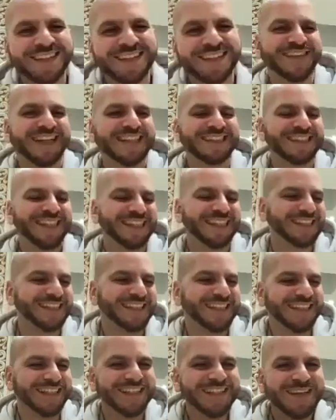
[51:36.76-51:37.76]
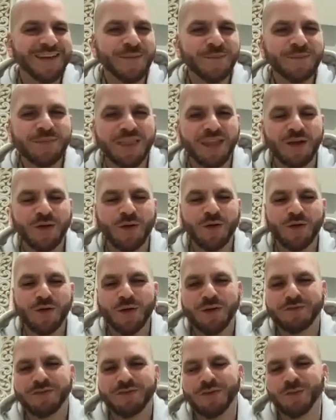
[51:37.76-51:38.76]
Fantastic. What
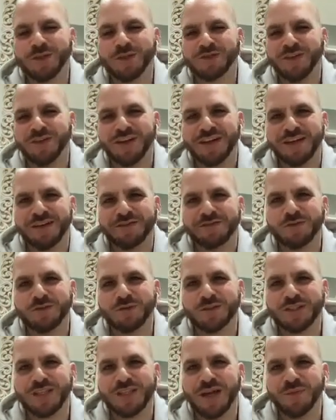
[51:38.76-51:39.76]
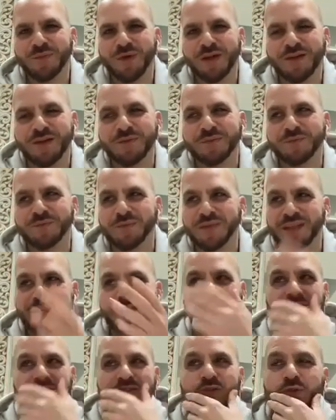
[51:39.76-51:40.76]
I found was funny at full time when
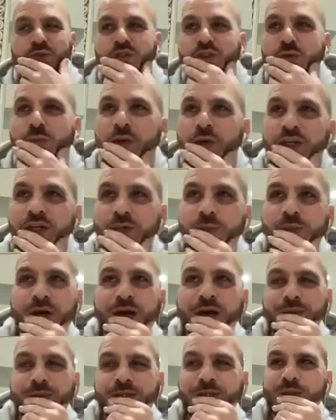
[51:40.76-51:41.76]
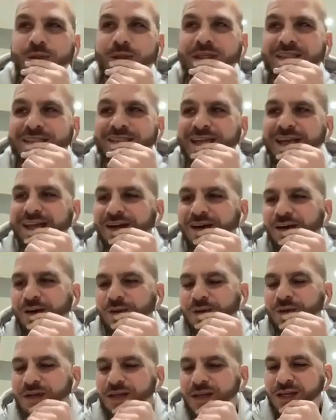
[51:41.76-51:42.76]
I saw Spurs put up a tweet saying,
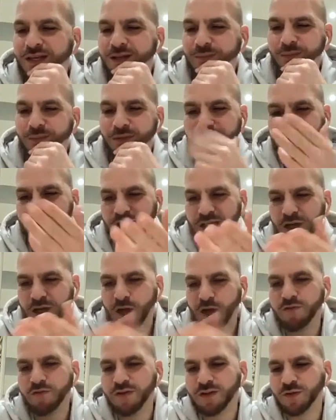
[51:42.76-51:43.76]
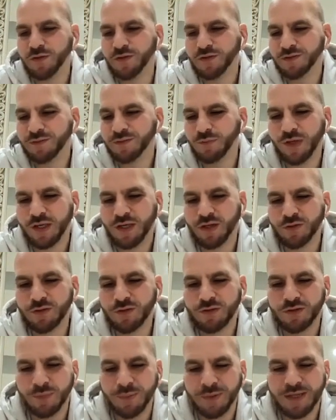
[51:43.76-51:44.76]
"Oh, because of COVID,
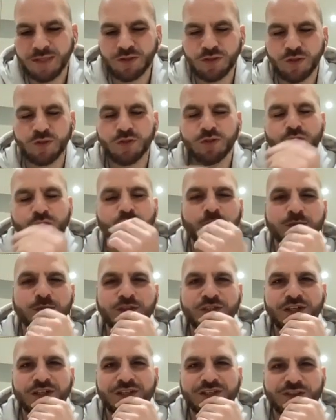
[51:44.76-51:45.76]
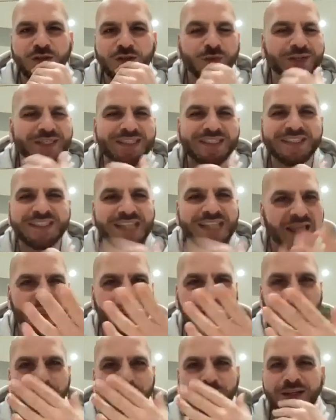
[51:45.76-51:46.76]
the players couldn't swap shirts, so we
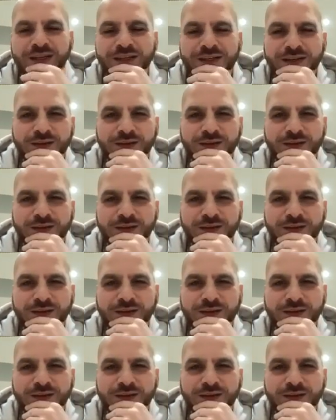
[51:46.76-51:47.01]
sent them